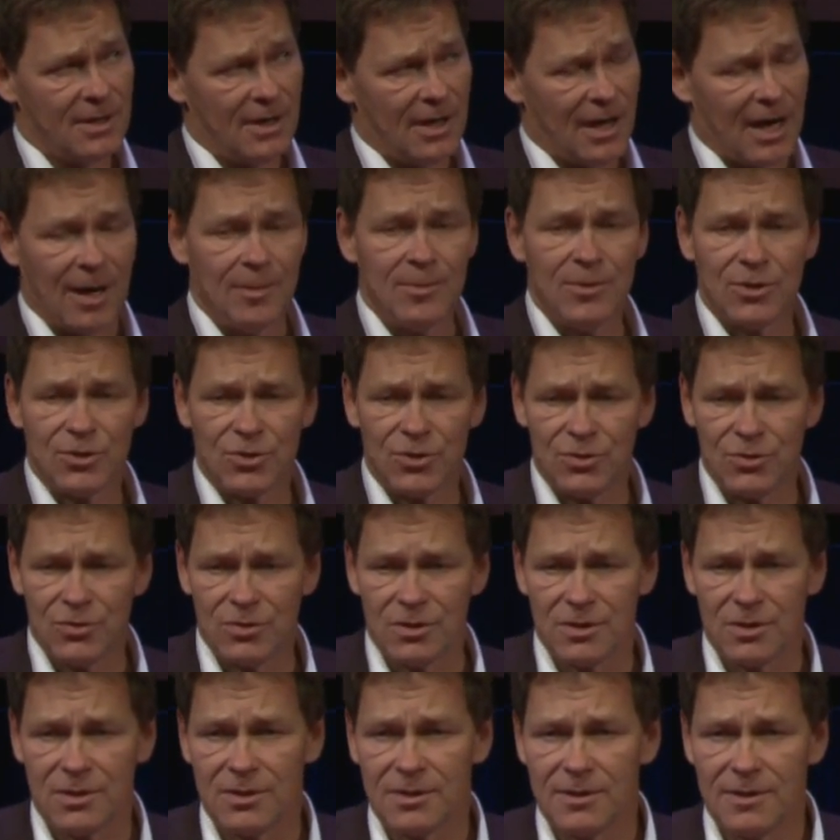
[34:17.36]
I'm not
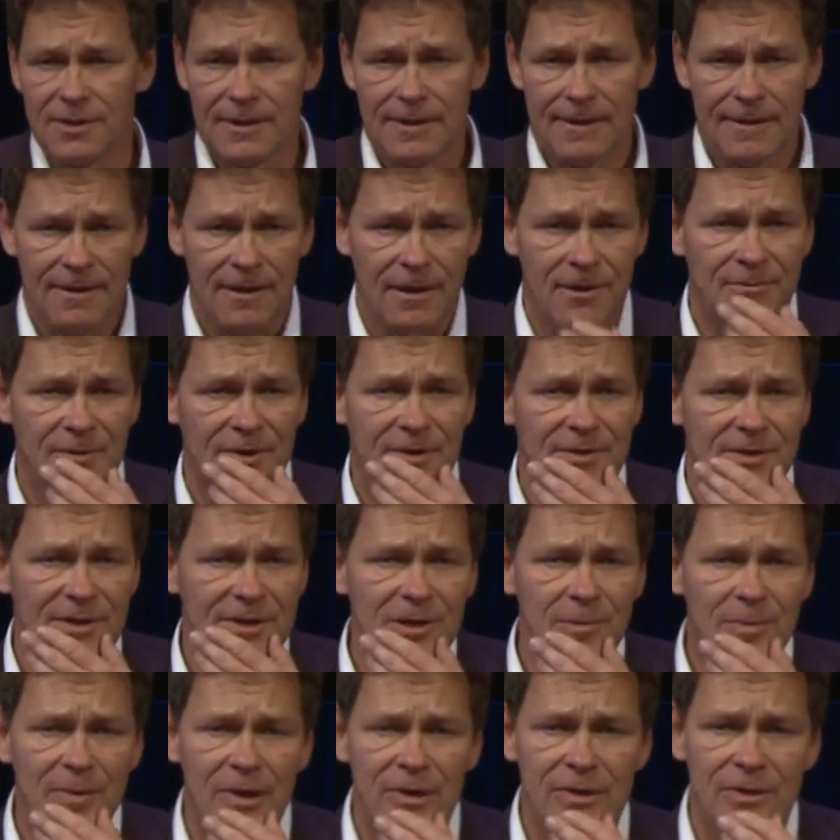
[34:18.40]
sure, if I think
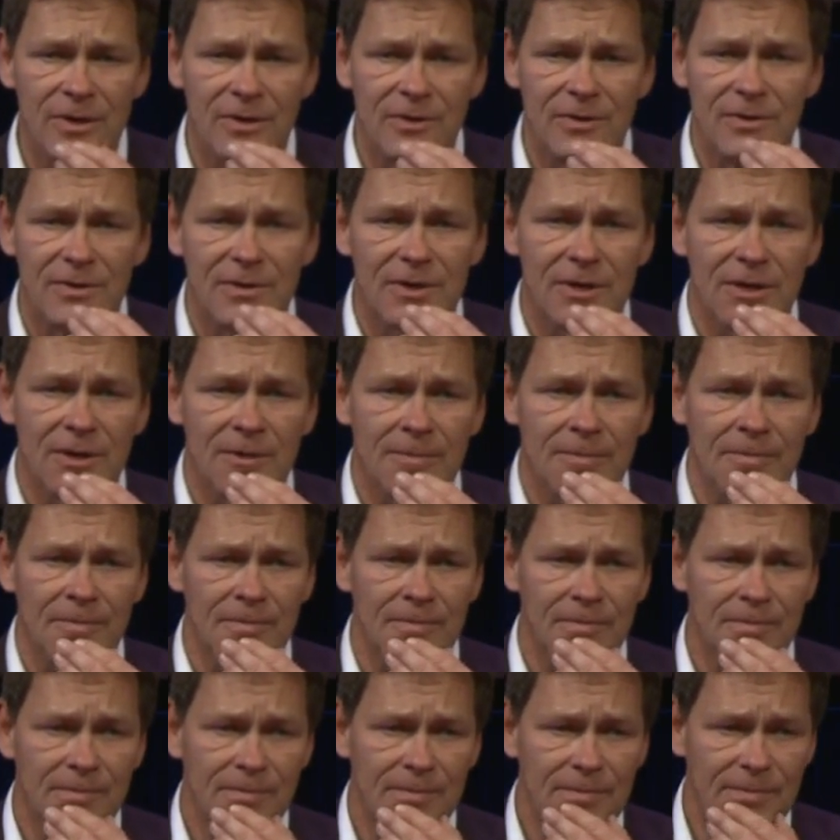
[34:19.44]
about it um,
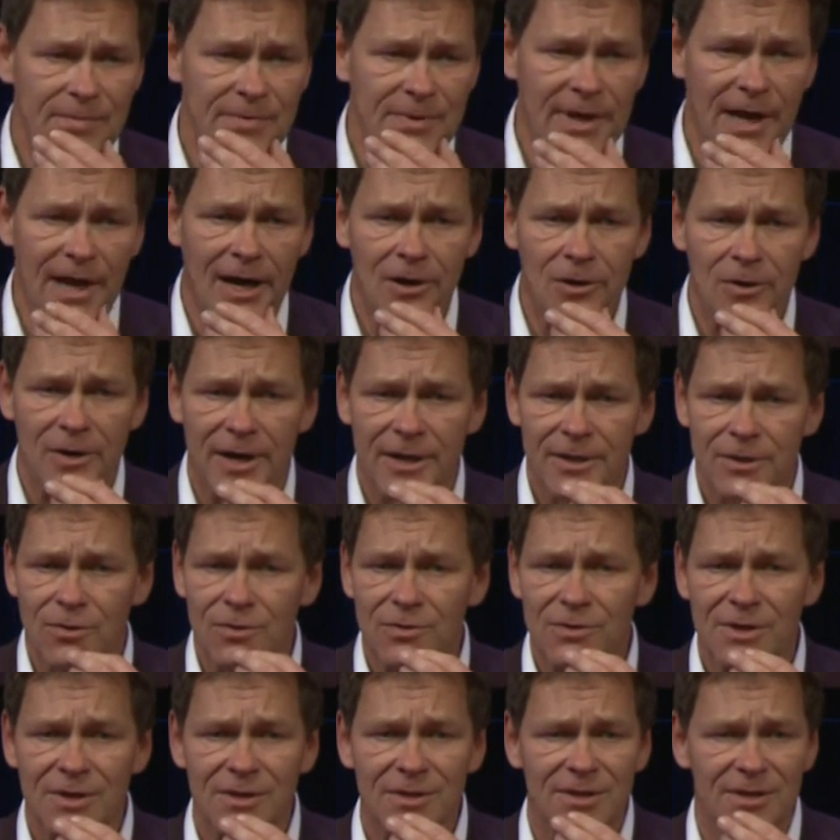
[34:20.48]
now, I don't
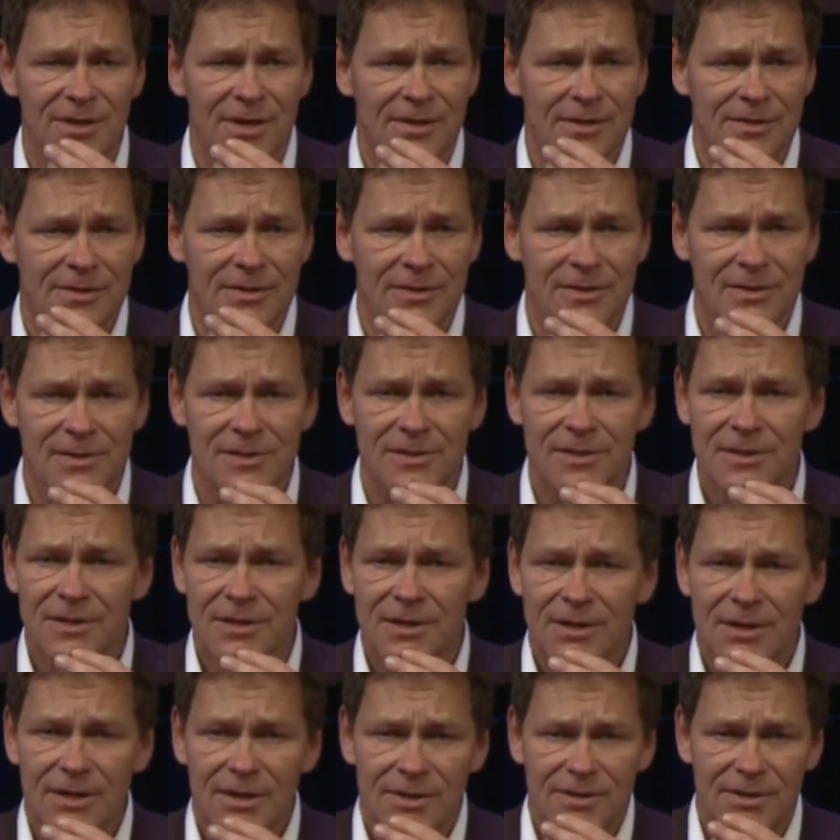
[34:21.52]
think the others
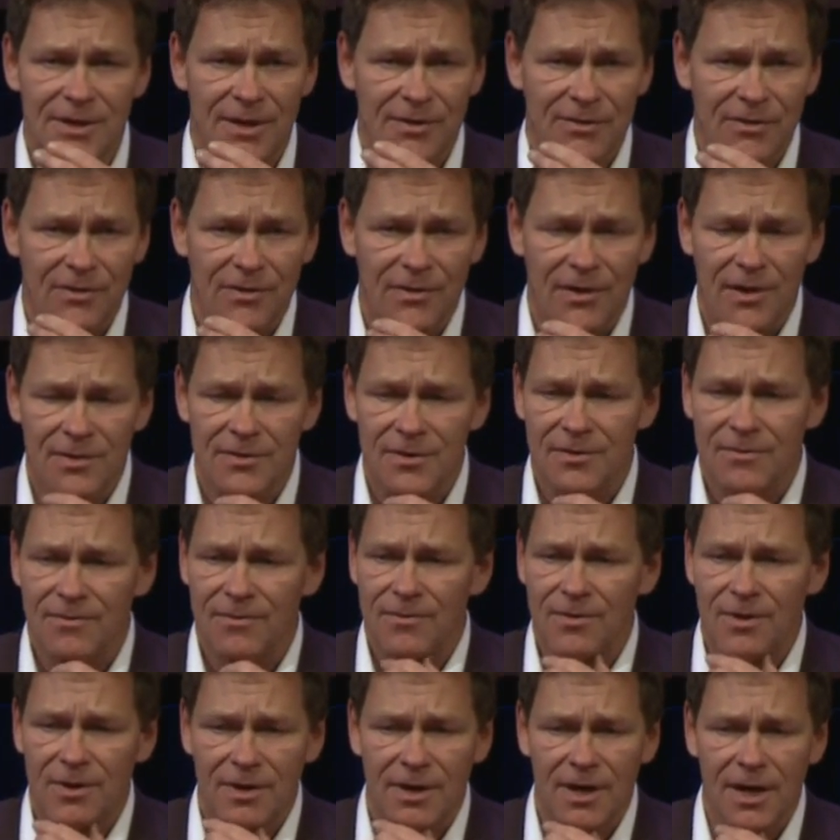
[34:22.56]
the other, other
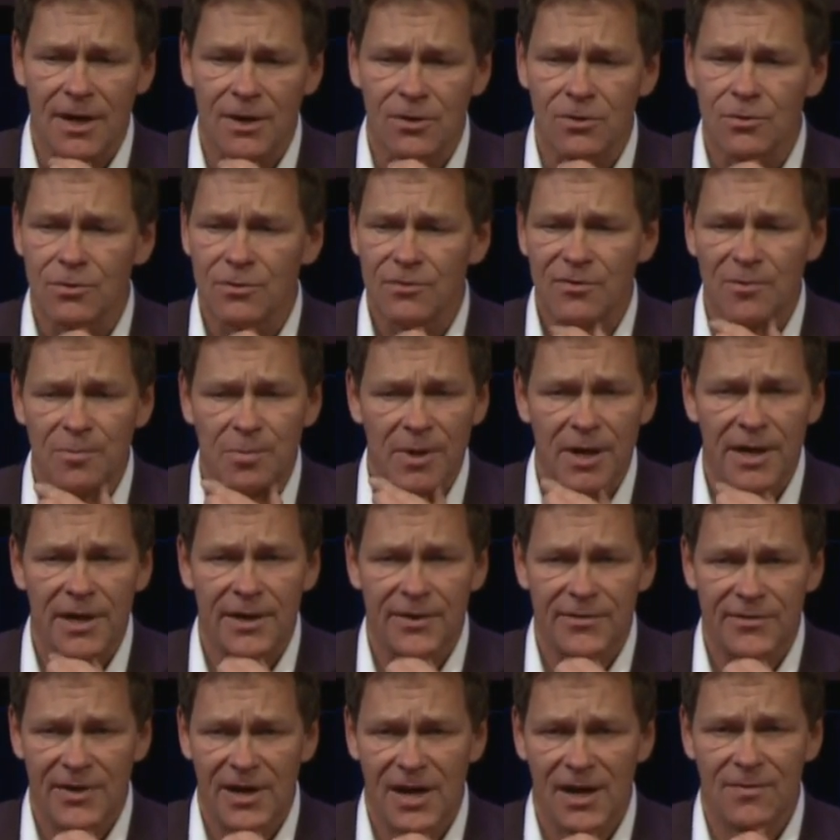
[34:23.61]
cargo suppliers
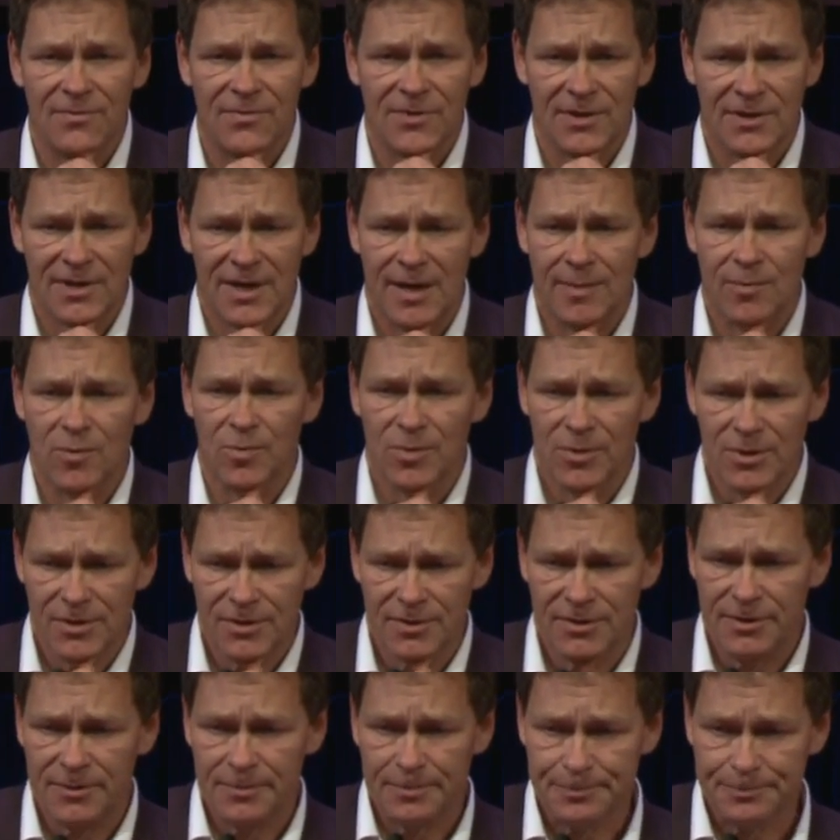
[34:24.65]
have that
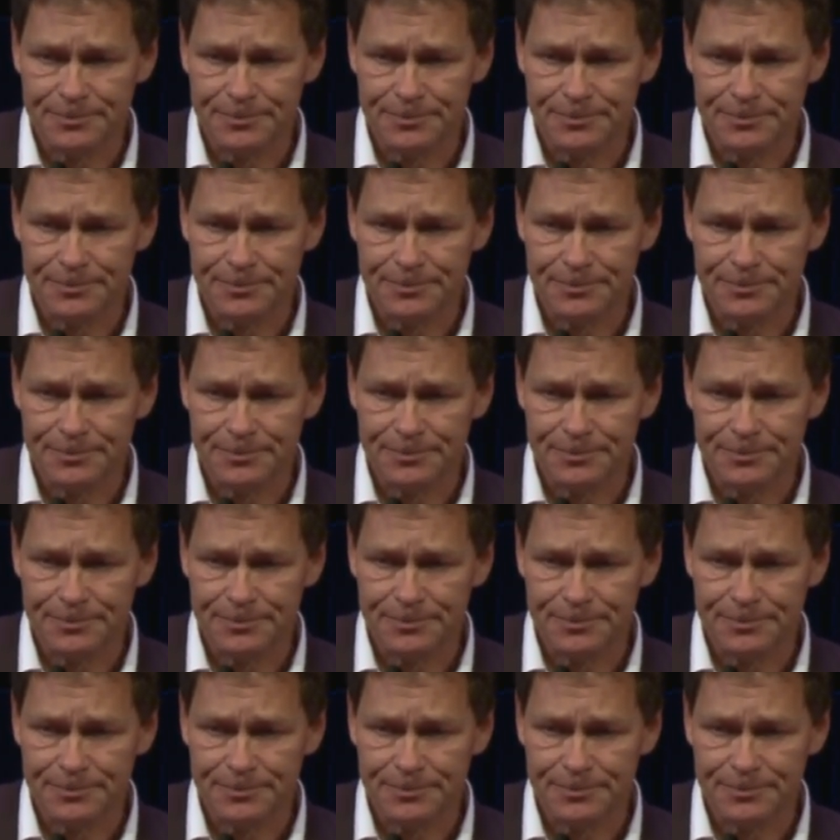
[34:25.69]
capability.